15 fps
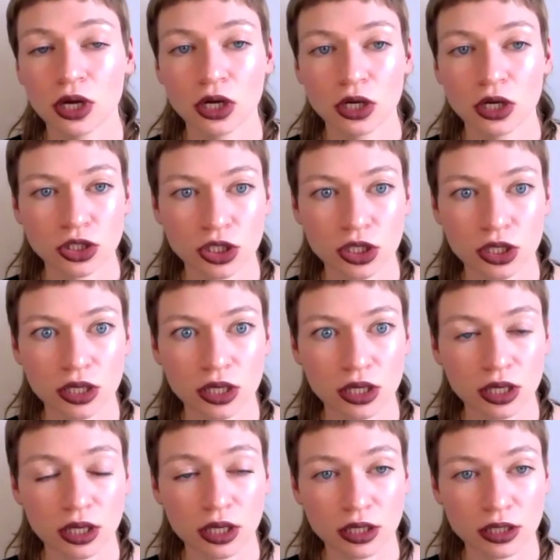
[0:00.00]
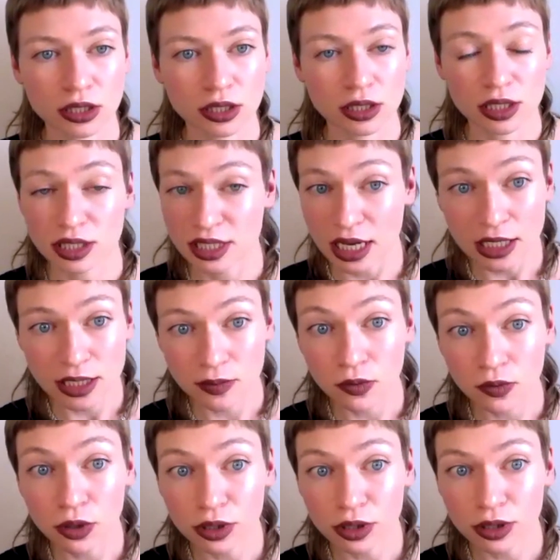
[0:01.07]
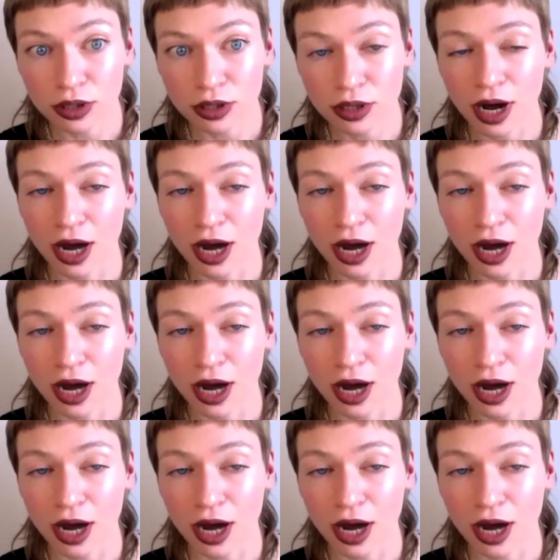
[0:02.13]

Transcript: she is a sex worker.